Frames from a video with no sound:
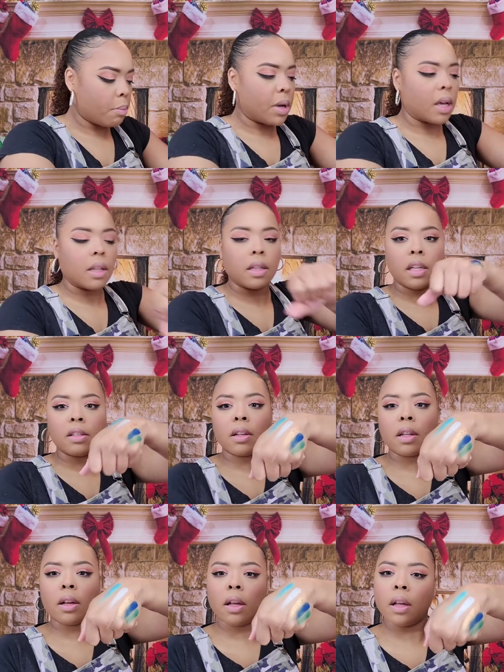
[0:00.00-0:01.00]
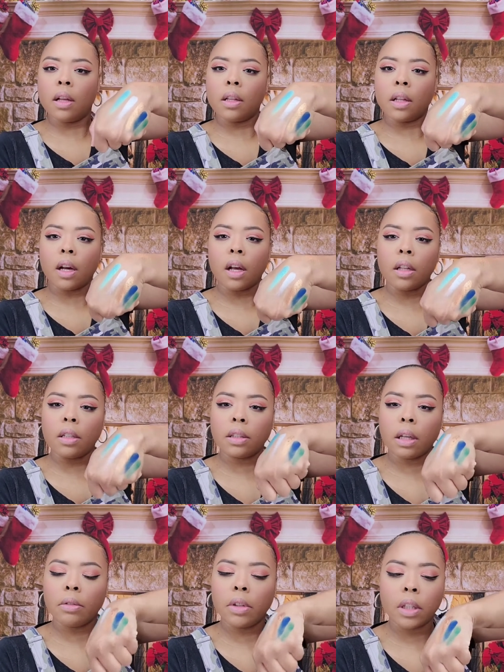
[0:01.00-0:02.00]
but these are the, the colors
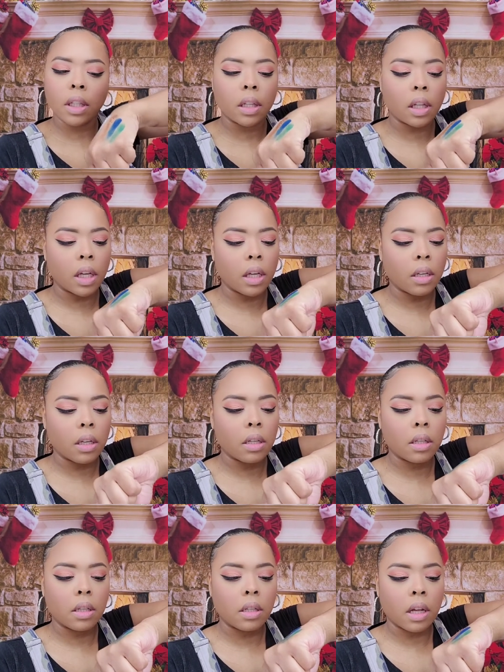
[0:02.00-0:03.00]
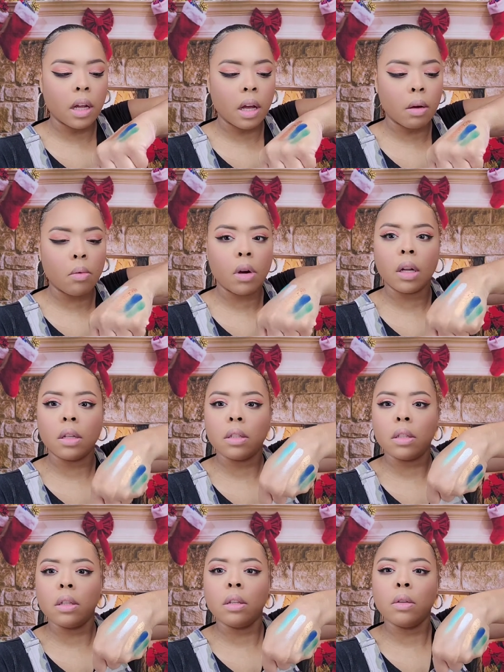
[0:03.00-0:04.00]
I really like that I want
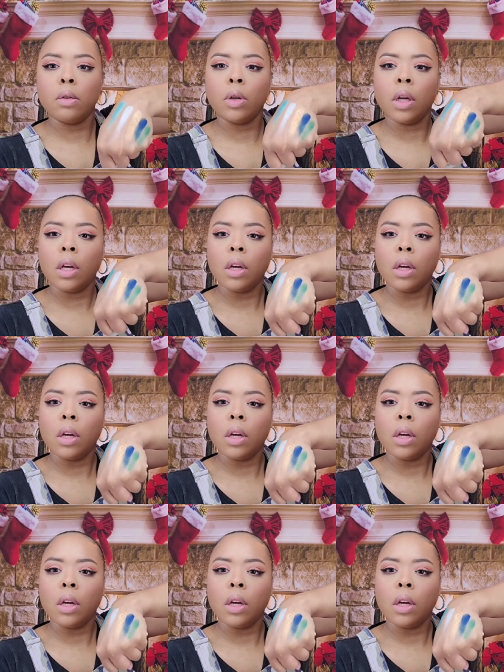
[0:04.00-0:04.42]
to